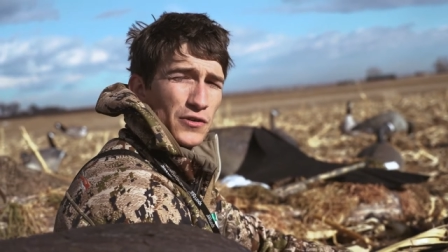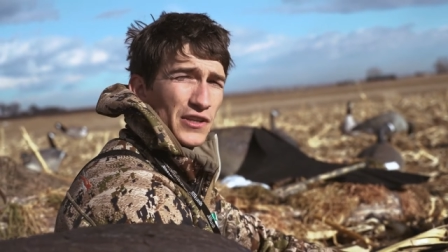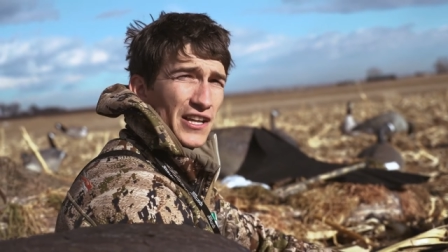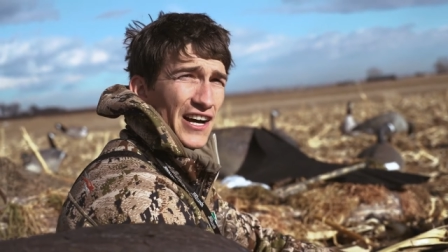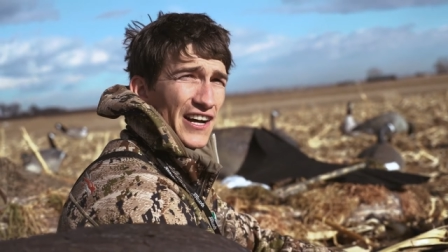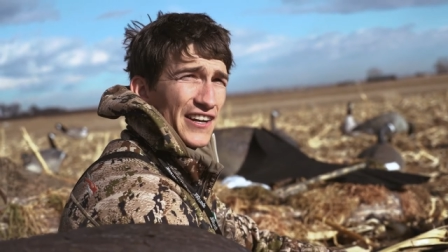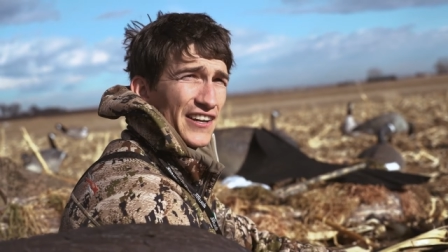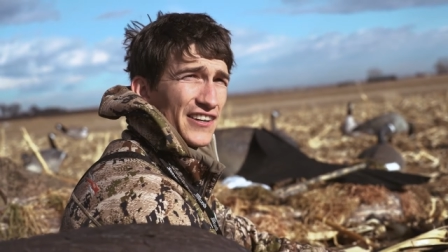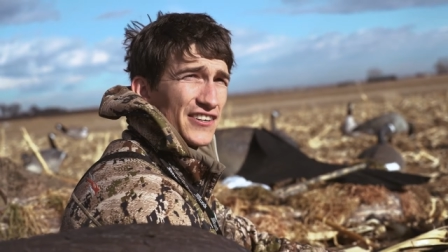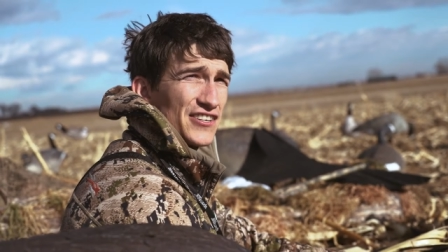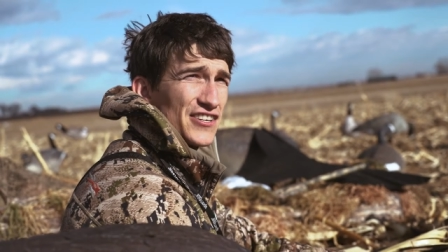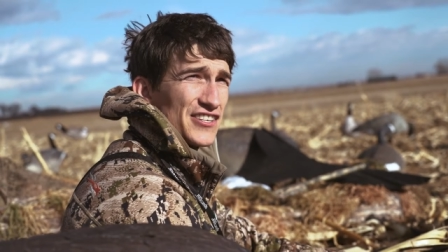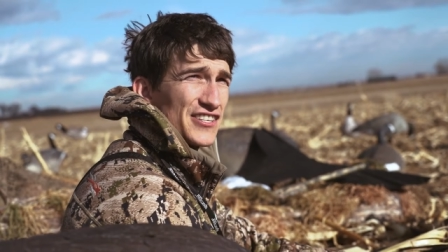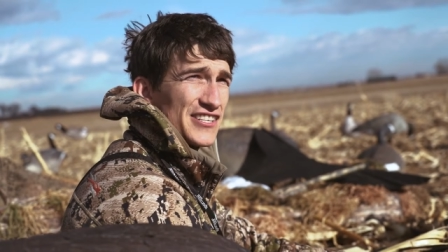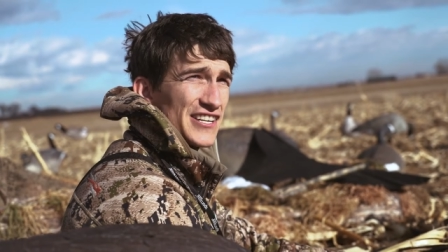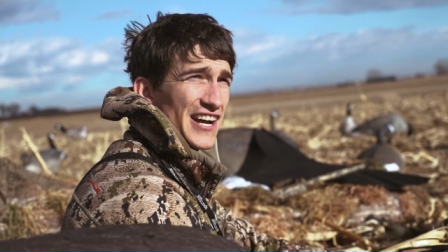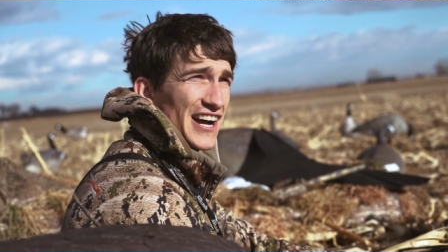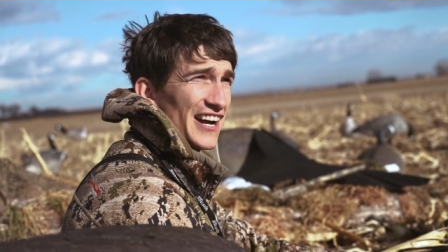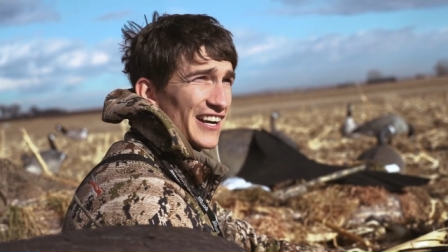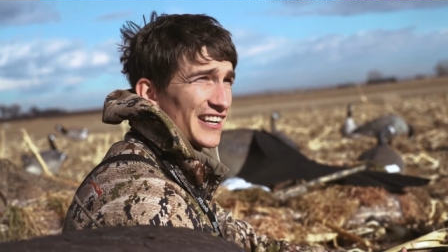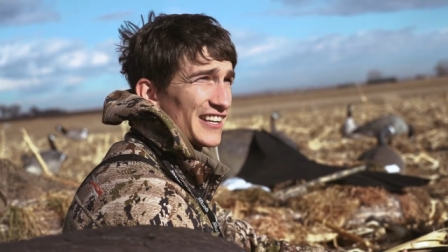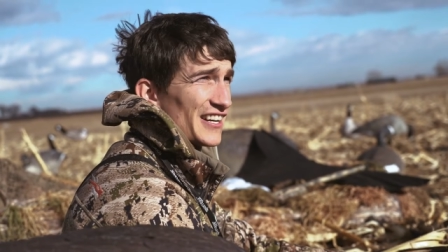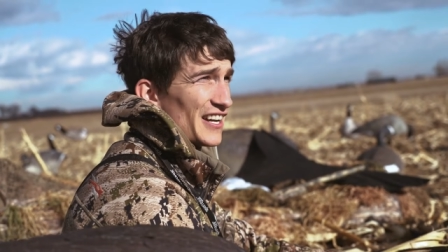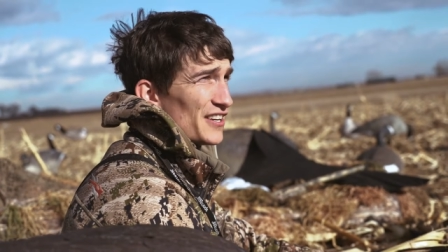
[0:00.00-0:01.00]
lot of just
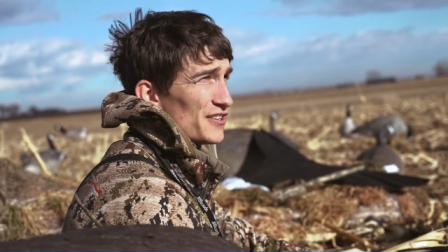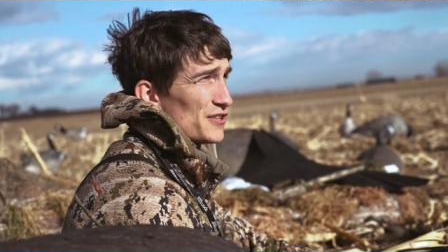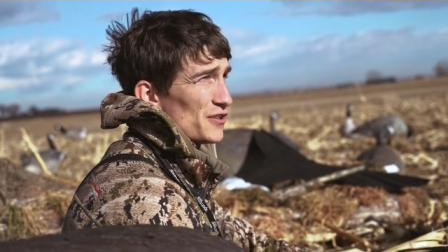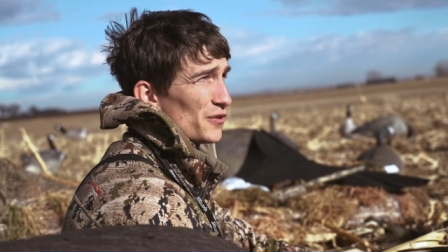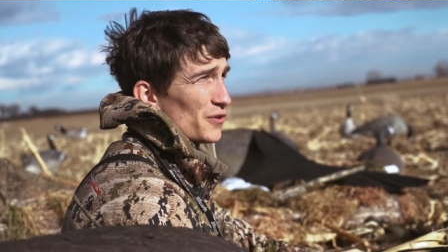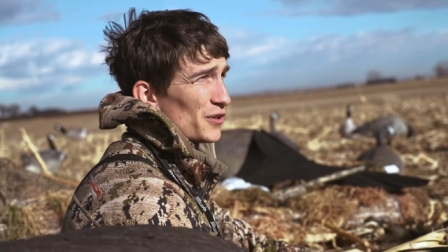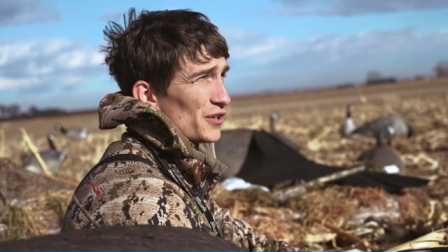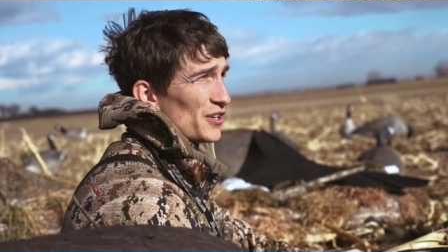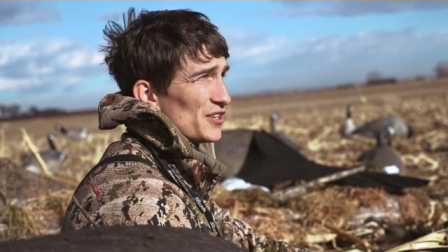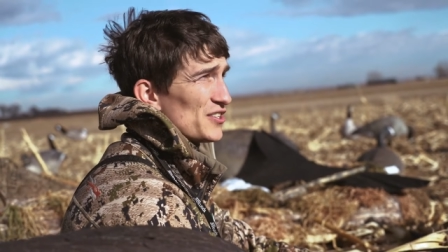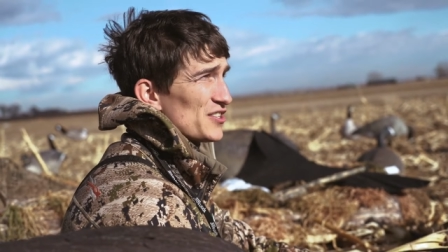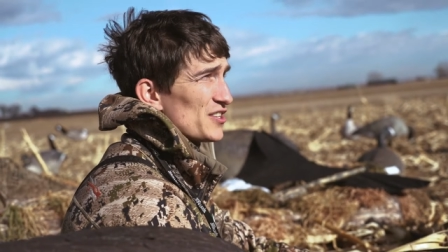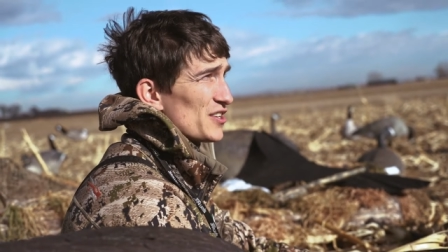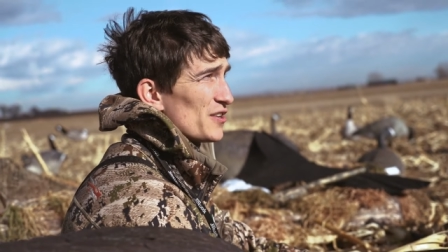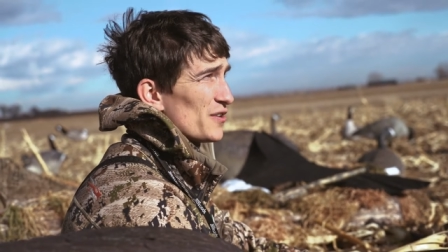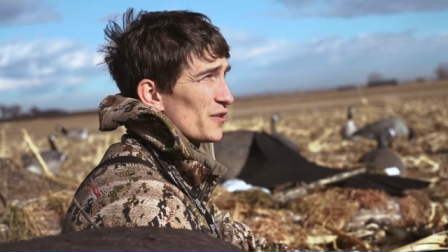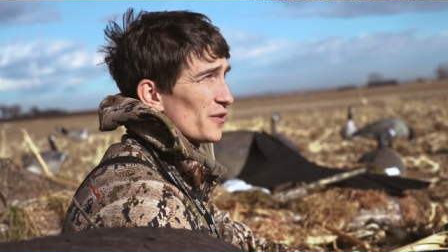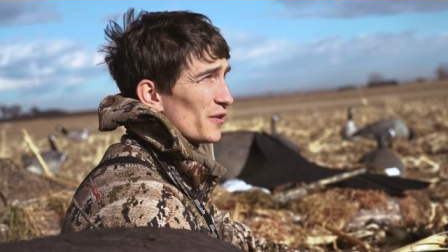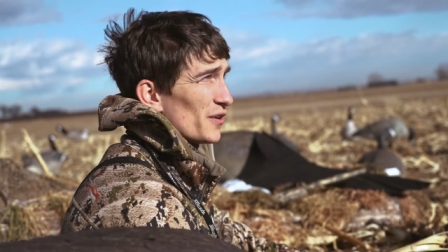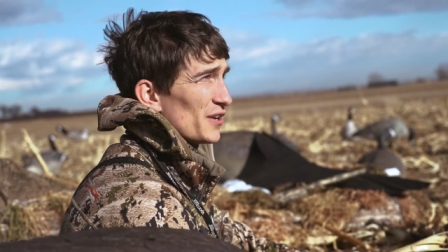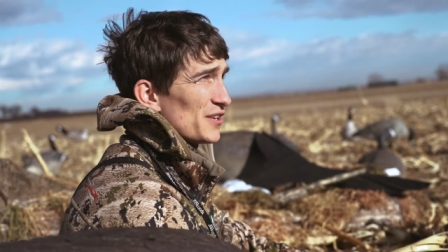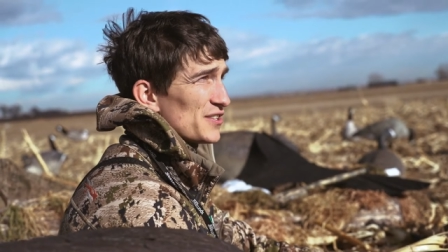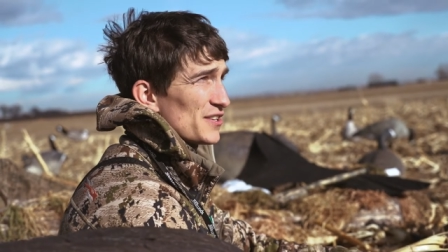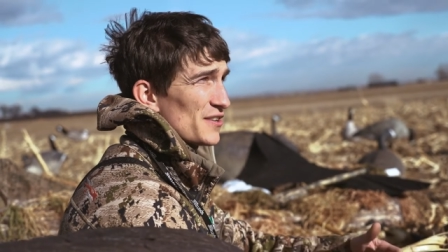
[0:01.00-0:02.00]
knocking on doors,
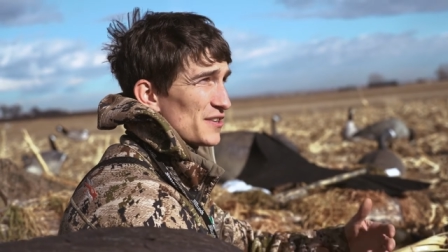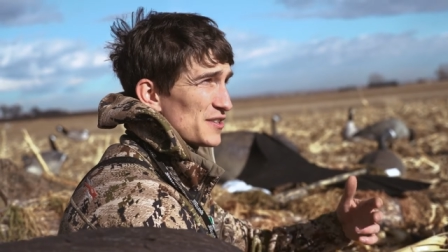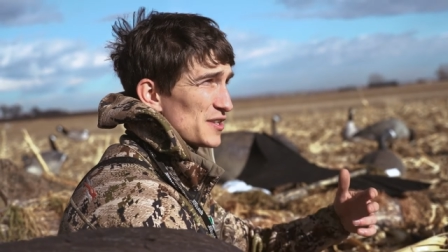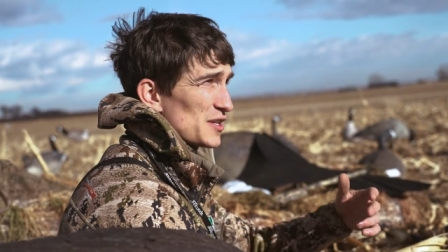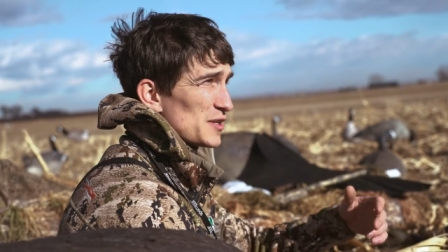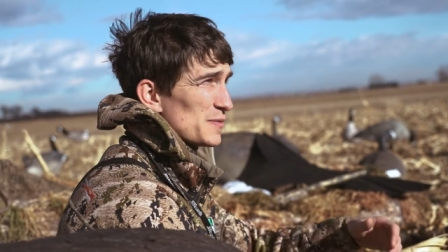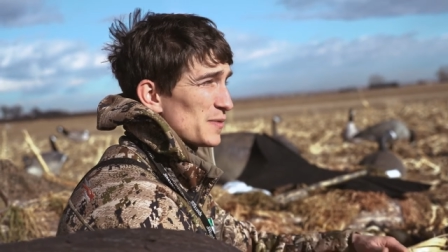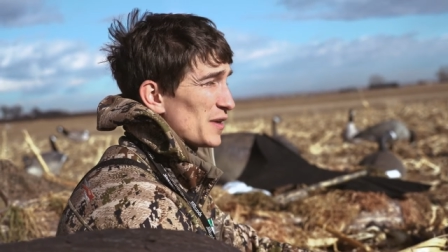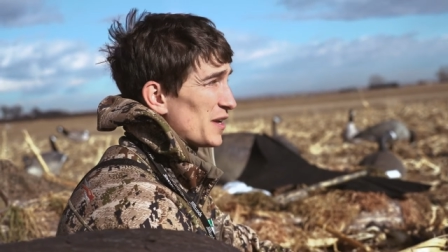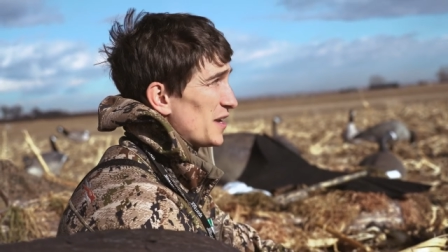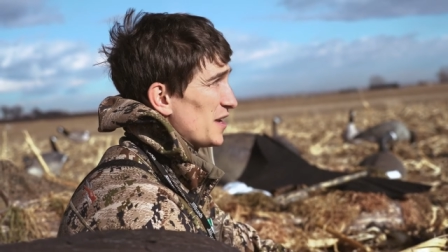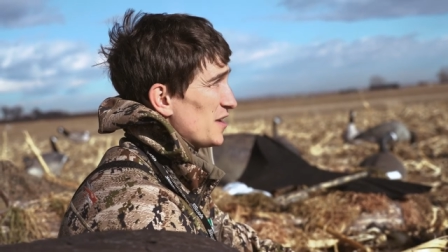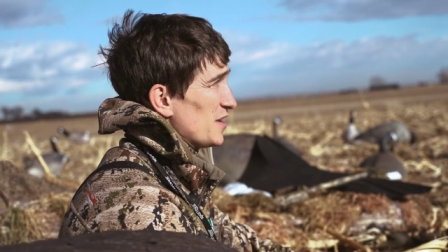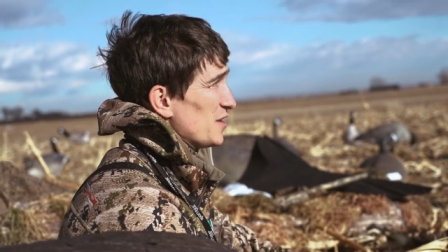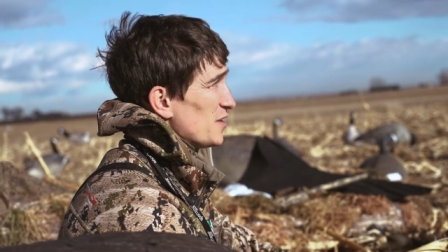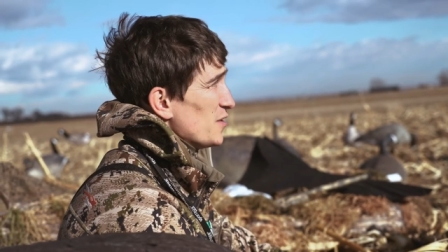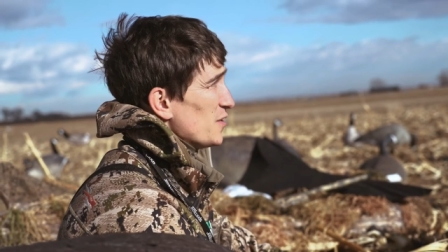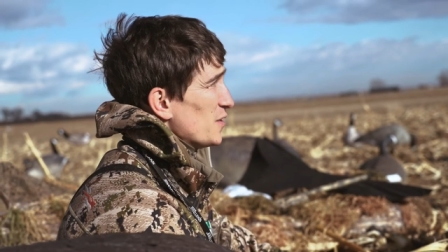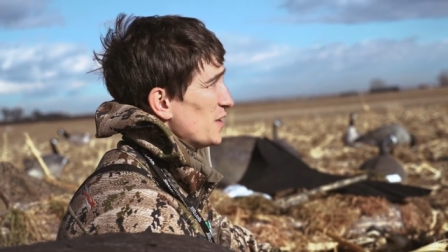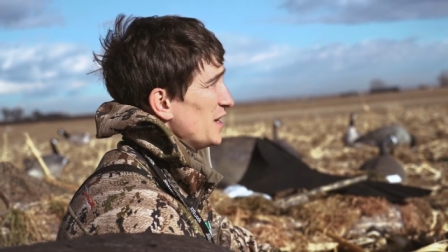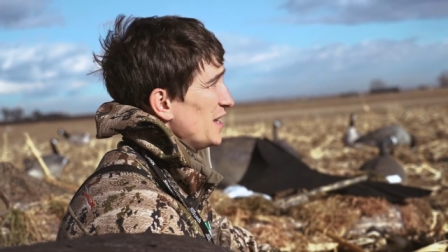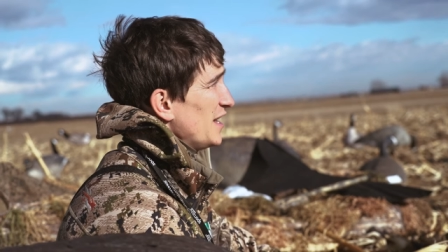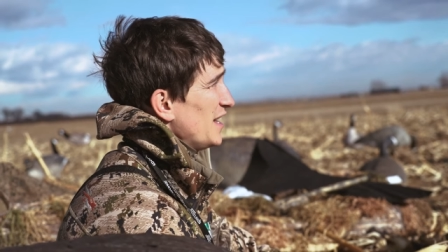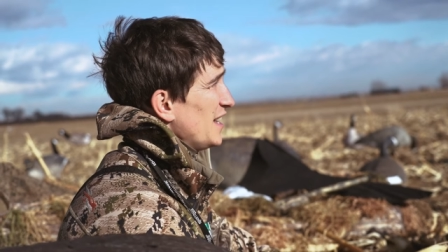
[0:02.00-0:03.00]
or as I was explaining to
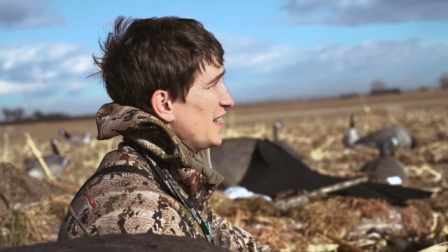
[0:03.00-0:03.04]
you,